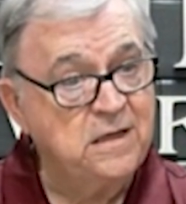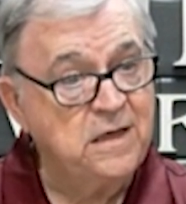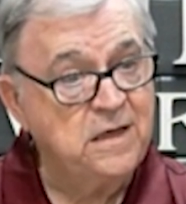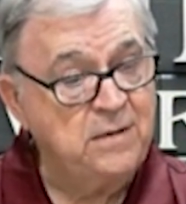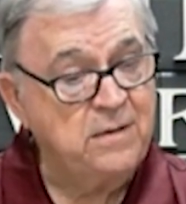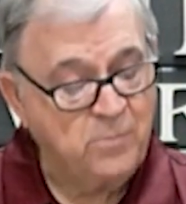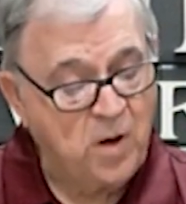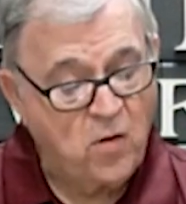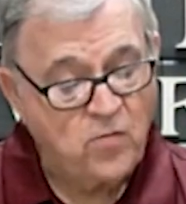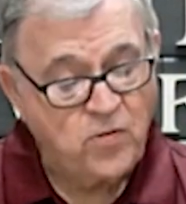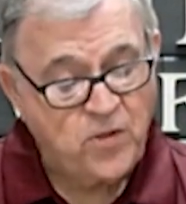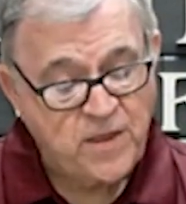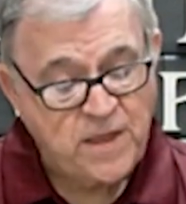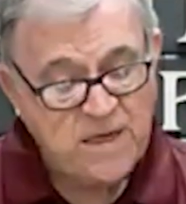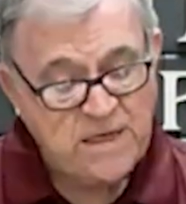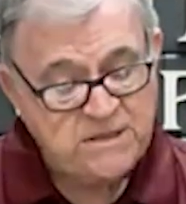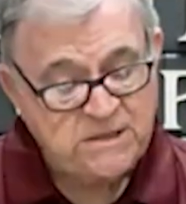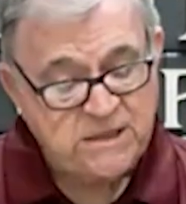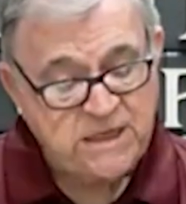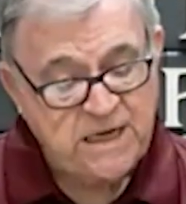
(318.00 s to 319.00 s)
And both of
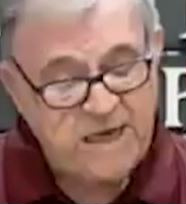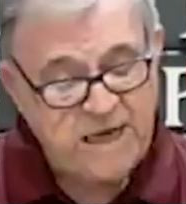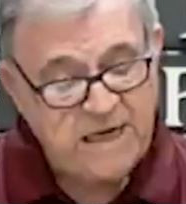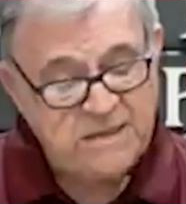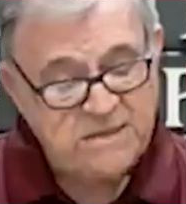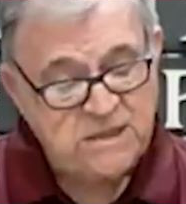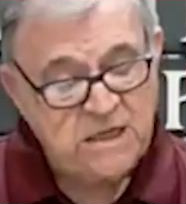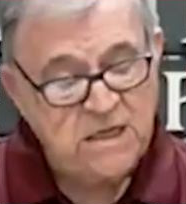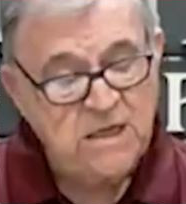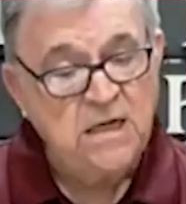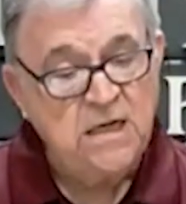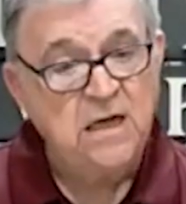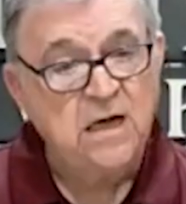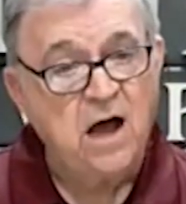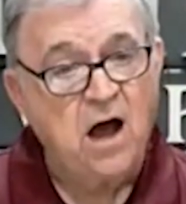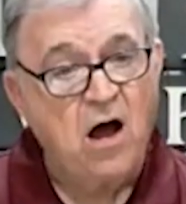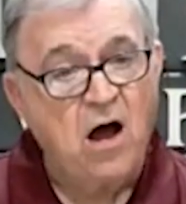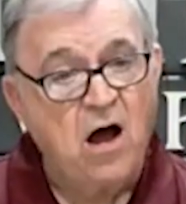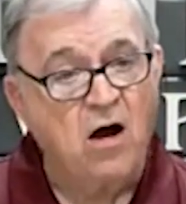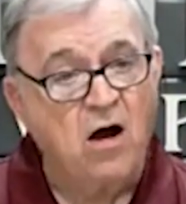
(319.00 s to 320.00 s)
these things
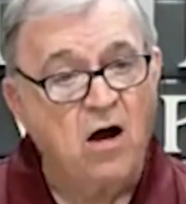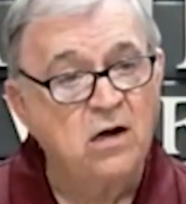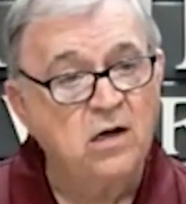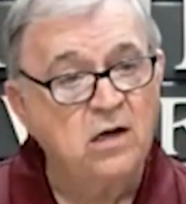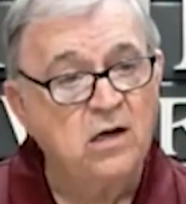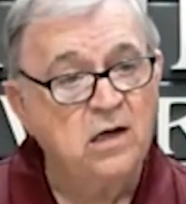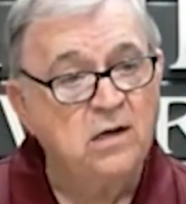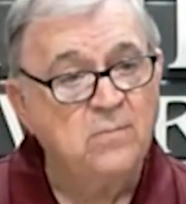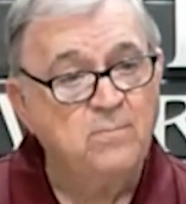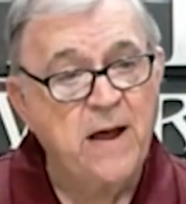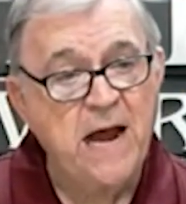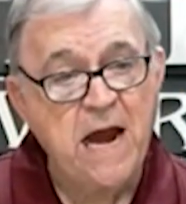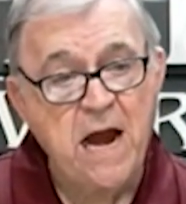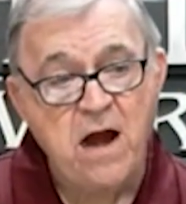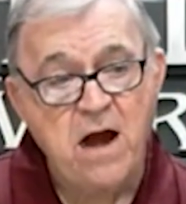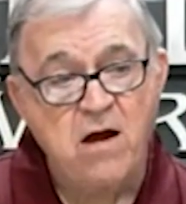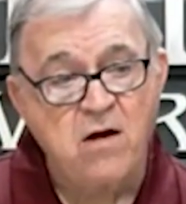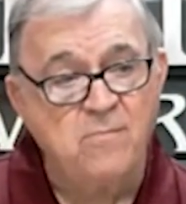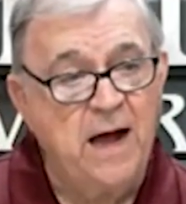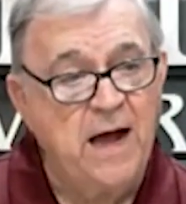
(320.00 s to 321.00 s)
are
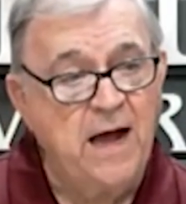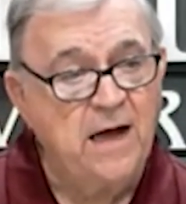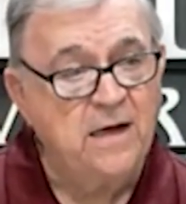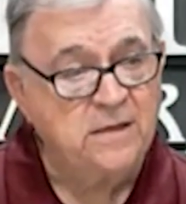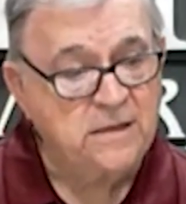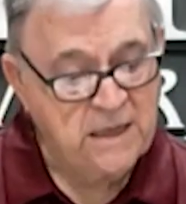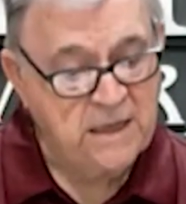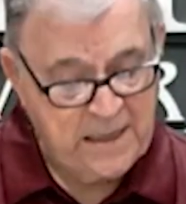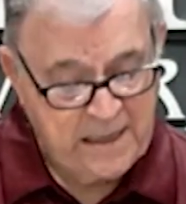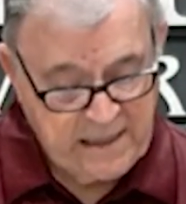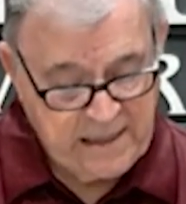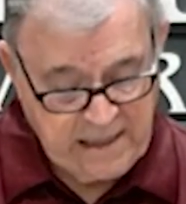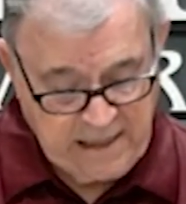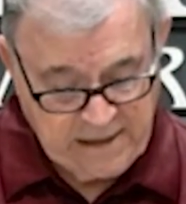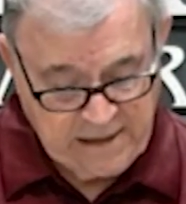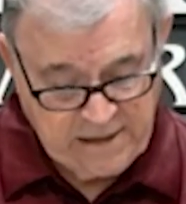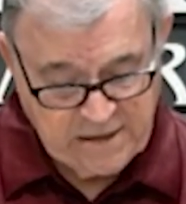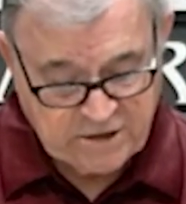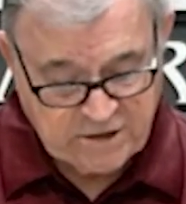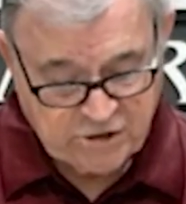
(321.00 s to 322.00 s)
paramount
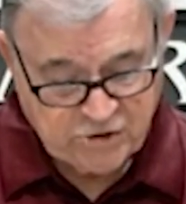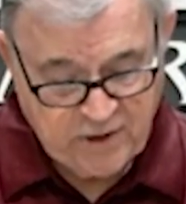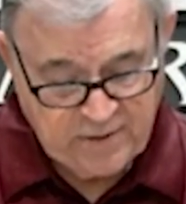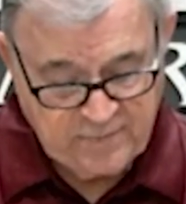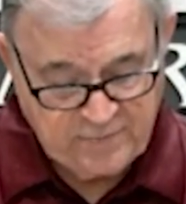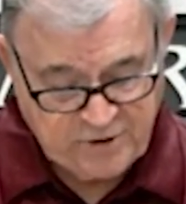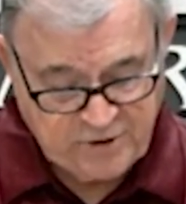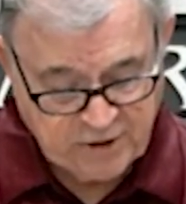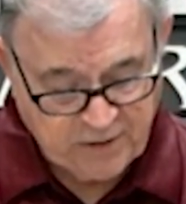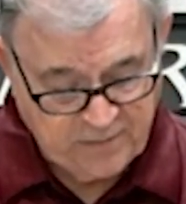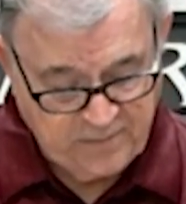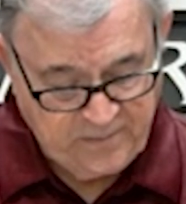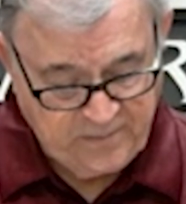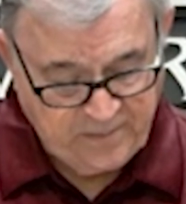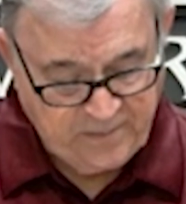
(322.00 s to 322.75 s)
in this scripture.